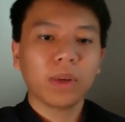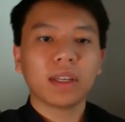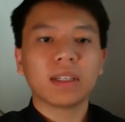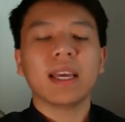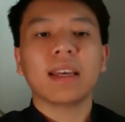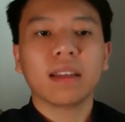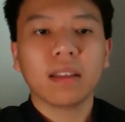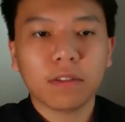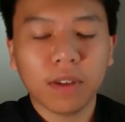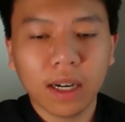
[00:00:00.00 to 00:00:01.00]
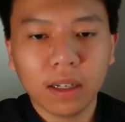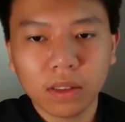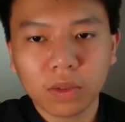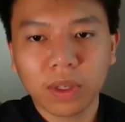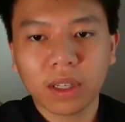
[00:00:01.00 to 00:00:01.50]
We can take in the
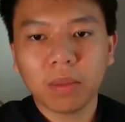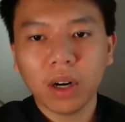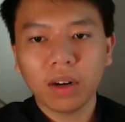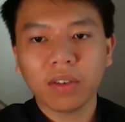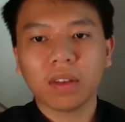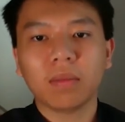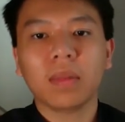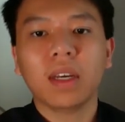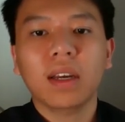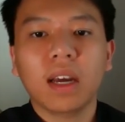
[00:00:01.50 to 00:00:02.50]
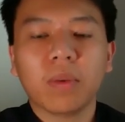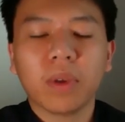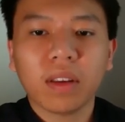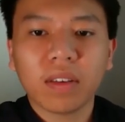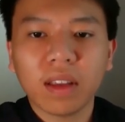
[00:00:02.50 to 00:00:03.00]
files, we can parse them, and
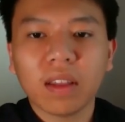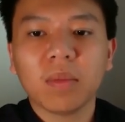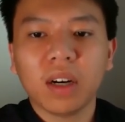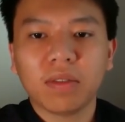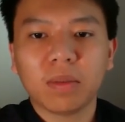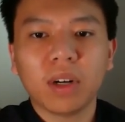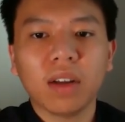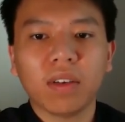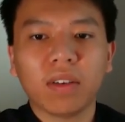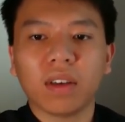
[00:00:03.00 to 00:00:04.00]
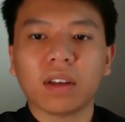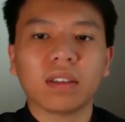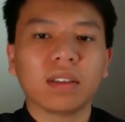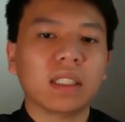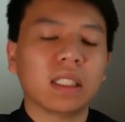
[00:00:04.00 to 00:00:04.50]
we can send them off for processing,
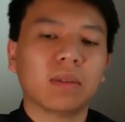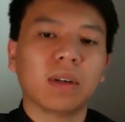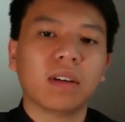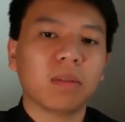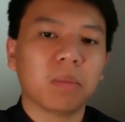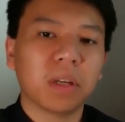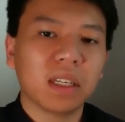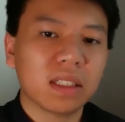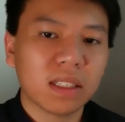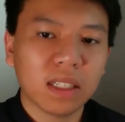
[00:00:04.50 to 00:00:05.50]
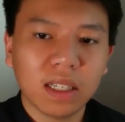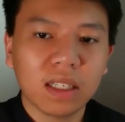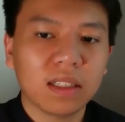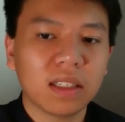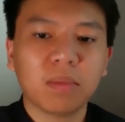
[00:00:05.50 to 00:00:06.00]
whether it be
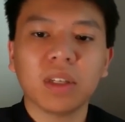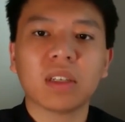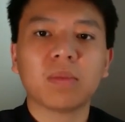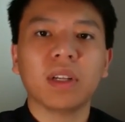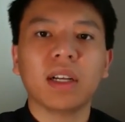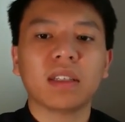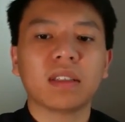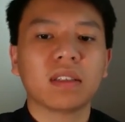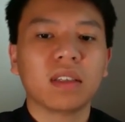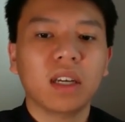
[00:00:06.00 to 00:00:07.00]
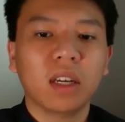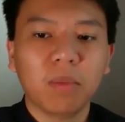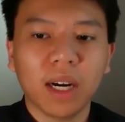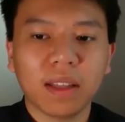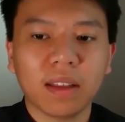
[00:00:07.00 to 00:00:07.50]
C, C++,
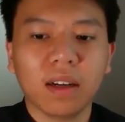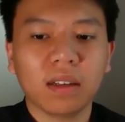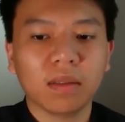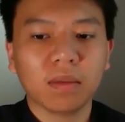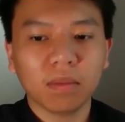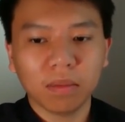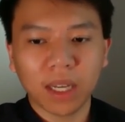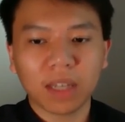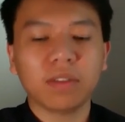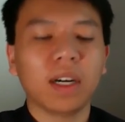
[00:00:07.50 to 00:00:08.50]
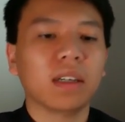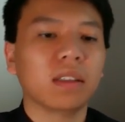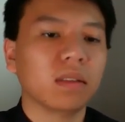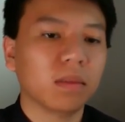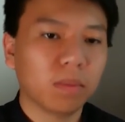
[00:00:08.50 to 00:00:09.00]
Python,
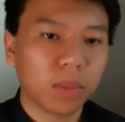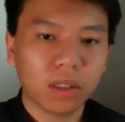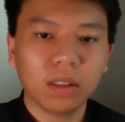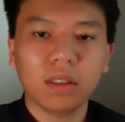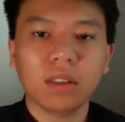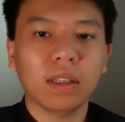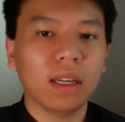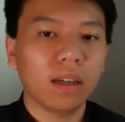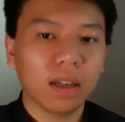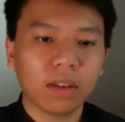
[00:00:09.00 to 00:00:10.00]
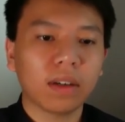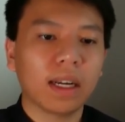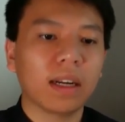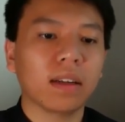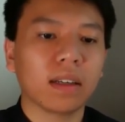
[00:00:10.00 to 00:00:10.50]
Makefile, Perl, and other
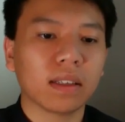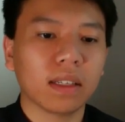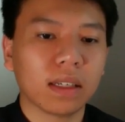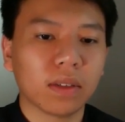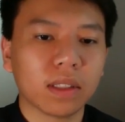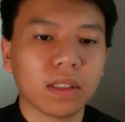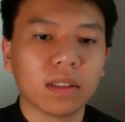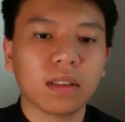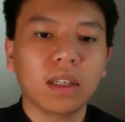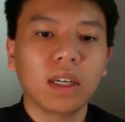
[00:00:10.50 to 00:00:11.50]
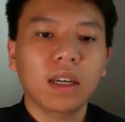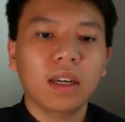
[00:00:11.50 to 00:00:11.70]
analytic languages.